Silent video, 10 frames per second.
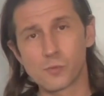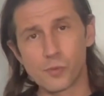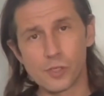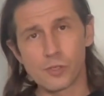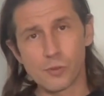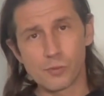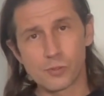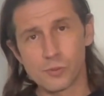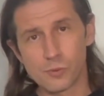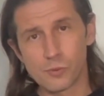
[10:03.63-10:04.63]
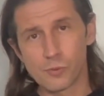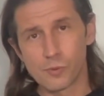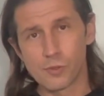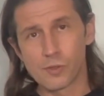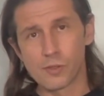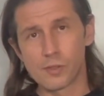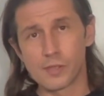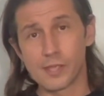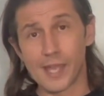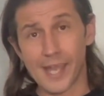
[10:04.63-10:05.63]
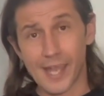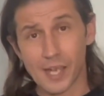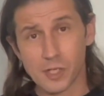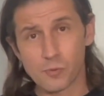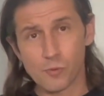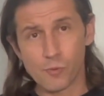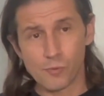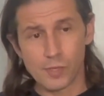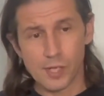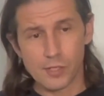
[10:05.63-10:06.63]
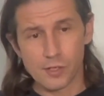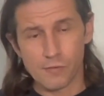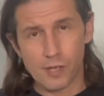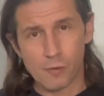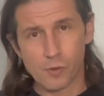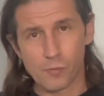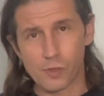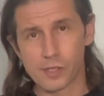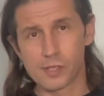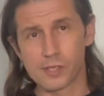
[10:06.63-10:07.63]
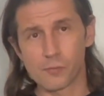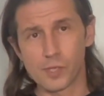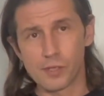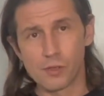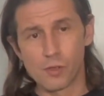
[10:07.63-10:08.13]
a window to the actual nature of how we're working, that we